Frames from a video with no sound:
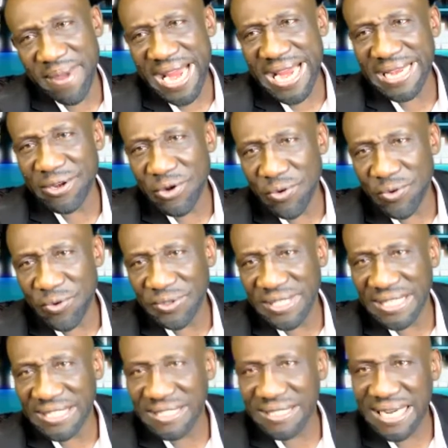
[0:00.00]
news
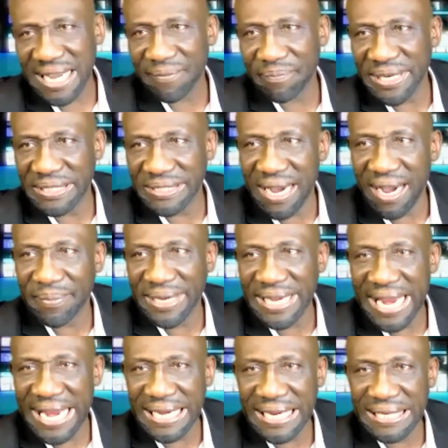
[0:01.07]
that's kind of been
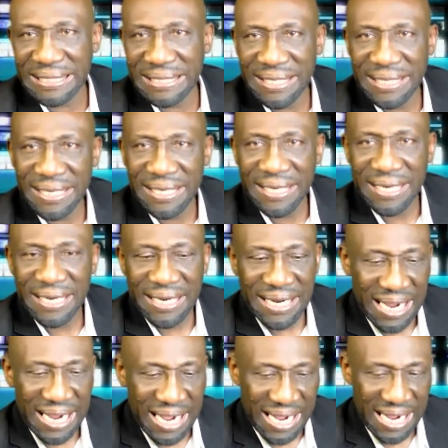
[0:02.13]
dominating
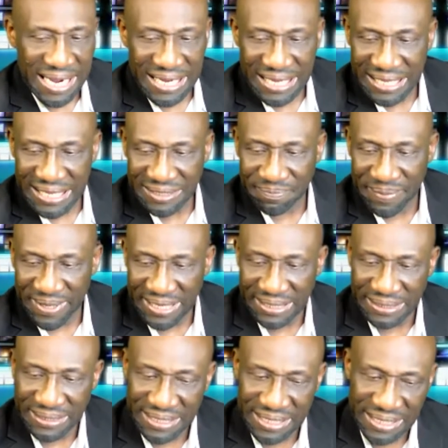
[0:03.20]
has
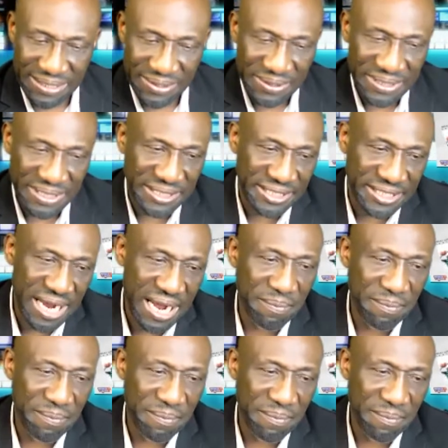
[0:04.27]
been, the Ja